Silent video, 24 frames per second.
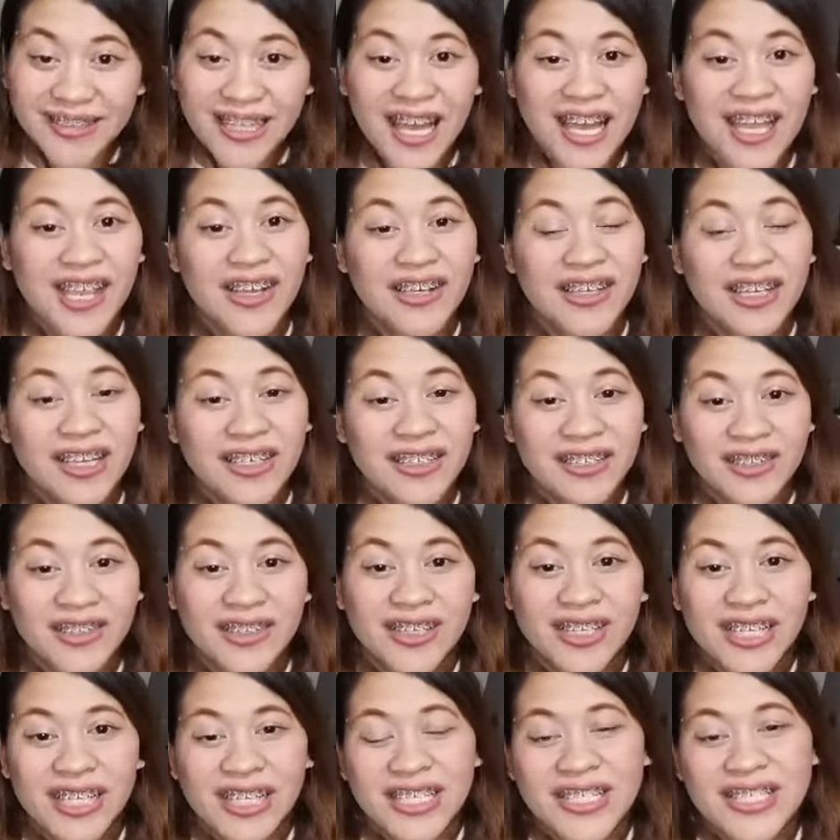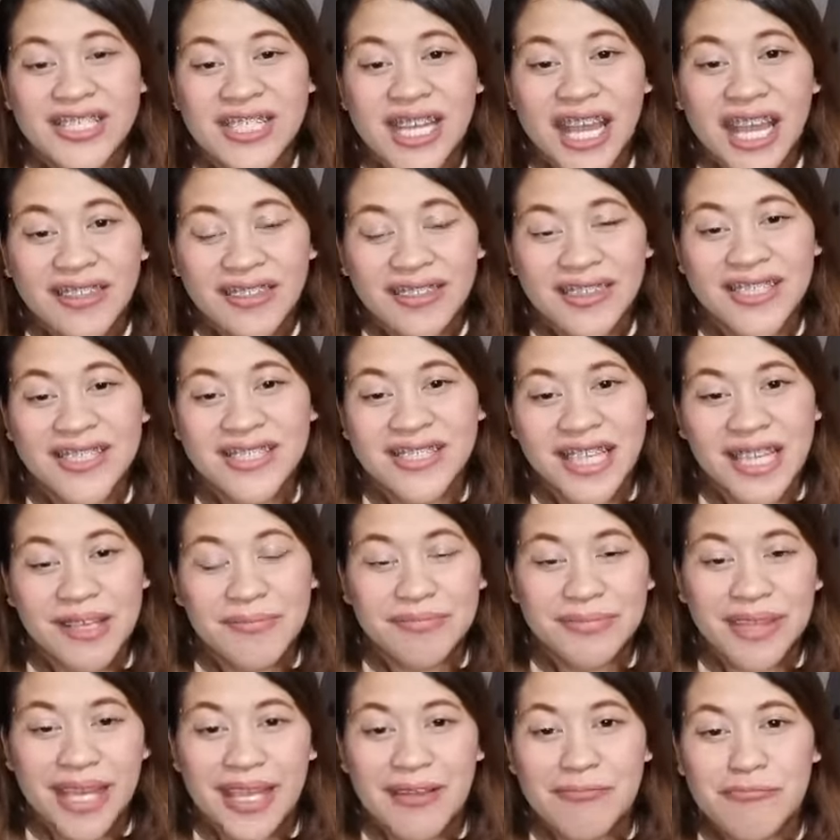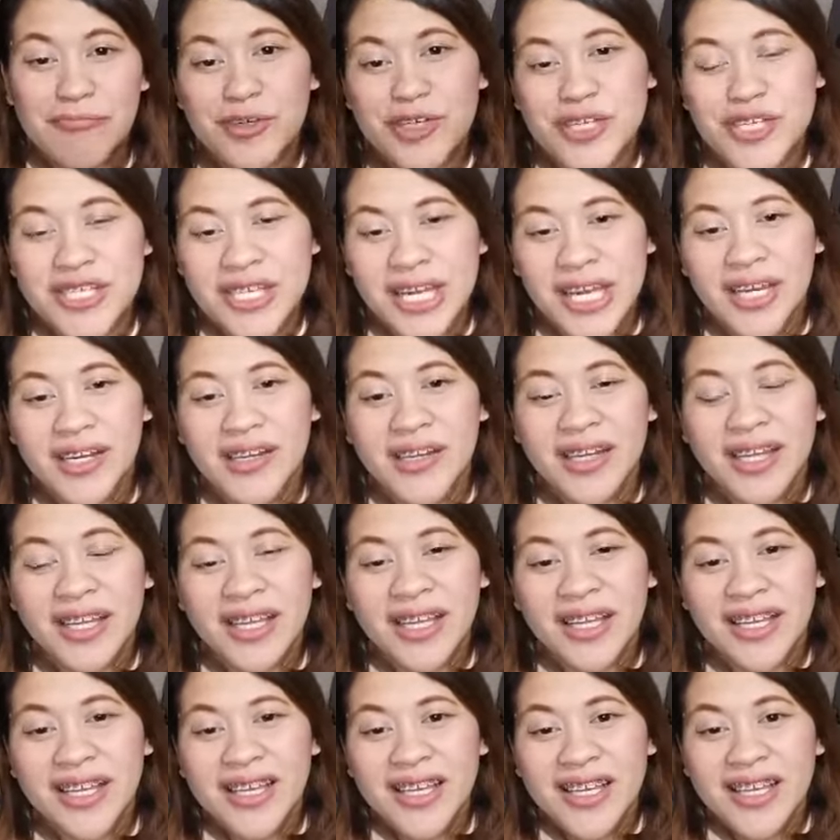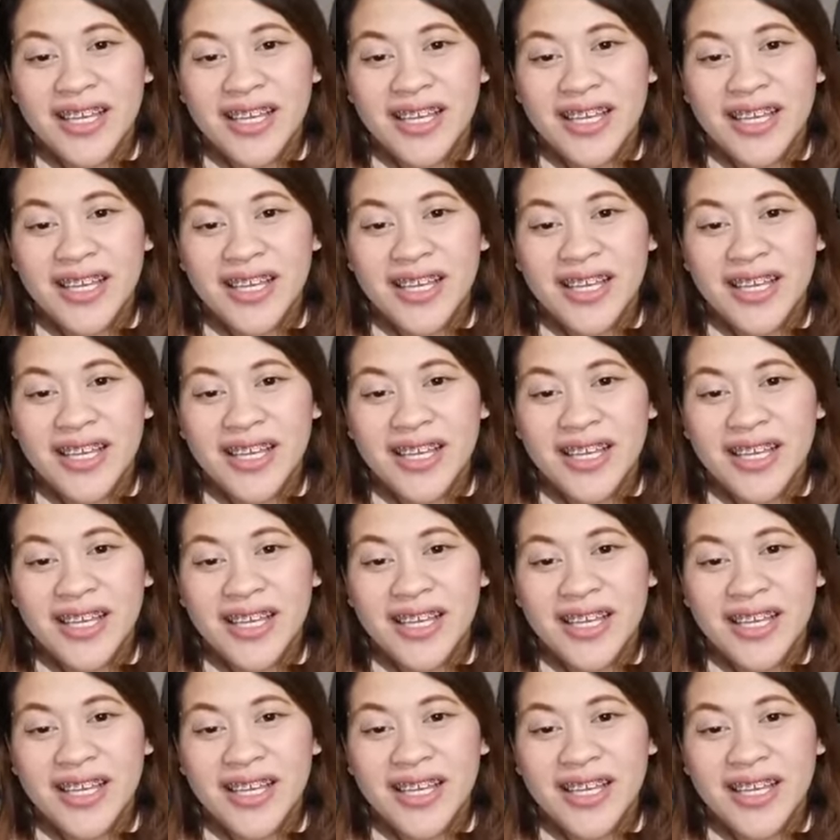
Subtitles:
tayo ng knowledge at the same time, we're sharing